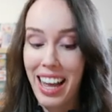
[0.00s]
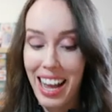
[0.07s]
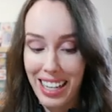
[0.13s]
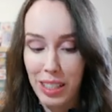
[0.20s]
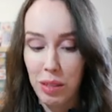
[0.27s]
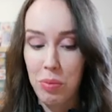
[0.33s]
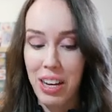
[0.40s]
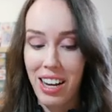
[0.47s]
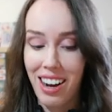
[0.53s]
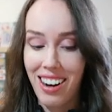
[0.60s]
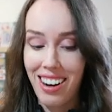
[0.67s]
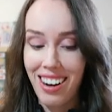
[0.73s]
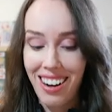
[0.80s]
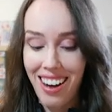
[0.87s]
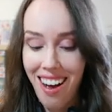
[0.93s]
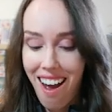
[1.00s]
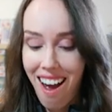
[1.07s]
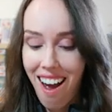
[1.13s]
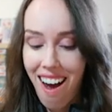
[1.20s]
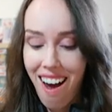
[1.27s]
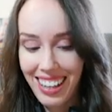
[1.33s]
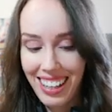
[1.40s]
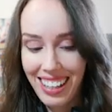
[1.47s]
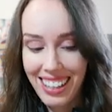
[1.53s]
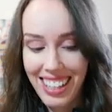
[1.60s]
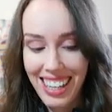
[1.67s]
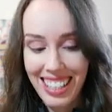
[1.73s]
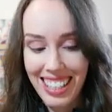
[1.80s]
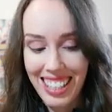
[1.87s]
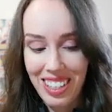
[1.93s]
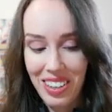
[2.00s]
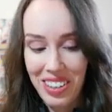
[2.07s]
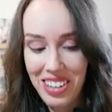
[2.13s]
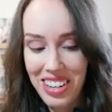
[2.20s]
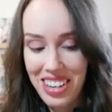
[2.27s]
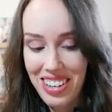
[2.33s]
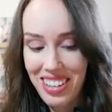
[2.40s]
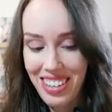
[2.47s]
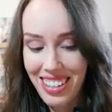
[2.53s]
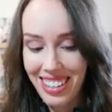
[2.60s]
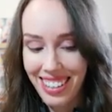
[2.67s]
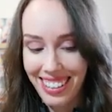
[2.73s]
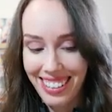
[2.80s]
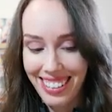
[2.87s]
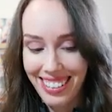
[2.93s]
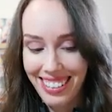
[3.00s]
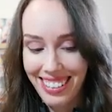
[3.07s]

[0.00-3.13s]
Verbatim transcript: SPR. That's so cute.